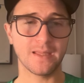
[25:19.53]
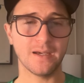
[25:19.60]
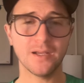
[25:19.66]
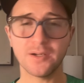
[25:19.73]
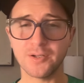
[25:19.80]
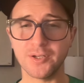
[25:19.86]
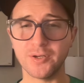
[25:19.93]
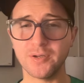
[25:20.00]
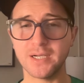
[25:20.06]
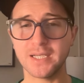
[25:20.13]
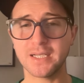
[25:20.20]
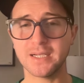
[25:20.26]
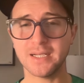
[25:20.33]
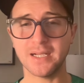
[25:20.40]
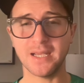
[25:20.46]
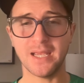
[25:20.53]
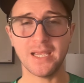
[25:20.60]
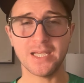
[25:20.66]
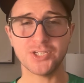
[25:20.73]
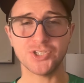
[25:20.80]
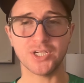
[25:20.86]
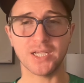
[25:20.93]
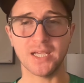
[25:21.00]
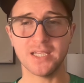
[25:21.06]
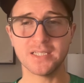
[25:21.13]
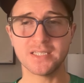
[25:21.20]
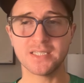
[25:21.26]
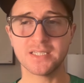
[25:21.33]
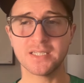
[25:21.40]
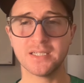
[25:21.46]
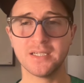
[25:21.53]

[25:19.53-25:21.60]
I don't know. I kind of hedge against